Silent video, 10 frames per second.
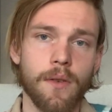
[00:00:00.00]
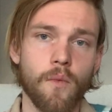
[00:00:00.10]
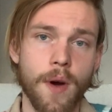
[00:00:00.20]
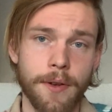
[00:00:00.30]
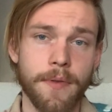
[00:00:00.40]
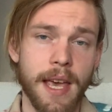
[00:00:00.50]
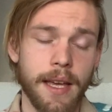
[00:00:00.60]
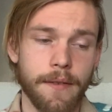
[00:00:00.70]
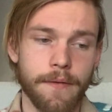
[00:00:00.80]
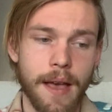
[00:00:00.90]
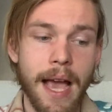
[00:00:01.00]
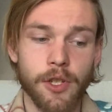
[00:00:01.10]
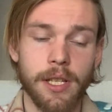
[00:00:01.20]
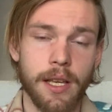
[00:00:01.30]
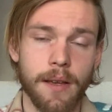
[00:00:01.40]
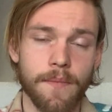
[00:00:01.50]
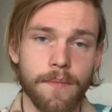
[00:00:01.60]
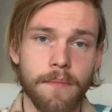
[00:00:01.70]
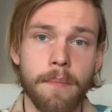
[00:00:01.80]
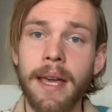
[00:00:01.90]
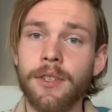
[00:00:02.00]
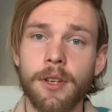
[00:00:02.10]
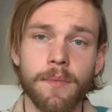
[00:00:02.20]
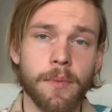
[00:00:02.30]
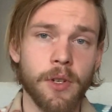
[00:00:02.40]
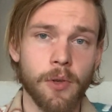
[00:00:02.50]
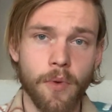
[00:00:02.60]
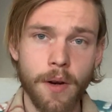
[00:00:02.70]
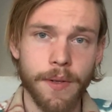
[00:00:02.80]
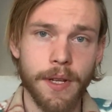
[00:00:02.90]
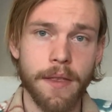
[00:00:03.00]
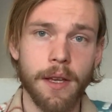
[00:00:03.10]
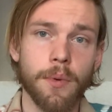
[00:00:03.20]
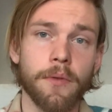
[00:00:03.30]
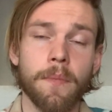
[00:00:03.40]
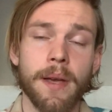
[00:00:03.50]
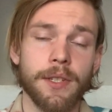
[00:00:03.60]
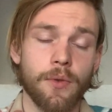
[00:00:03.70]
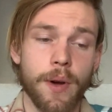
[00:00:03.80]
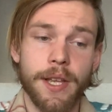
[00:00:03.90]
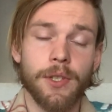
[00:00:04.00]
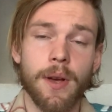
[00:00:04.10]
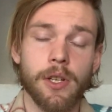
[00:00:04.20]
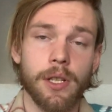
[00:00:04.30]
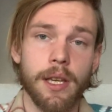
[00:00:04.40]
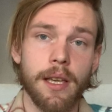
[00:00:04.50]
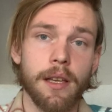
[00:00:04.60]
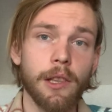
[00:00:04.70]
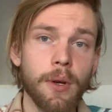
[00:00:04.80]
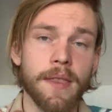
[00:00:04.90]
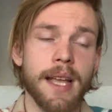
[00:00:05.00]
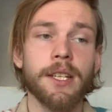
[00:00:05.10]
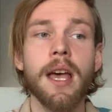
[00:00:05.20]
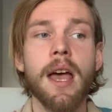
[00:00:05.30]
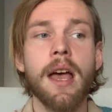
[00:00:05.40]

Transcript: whether they've actually made some spiritual progress, I think one of the best ways to actually look at that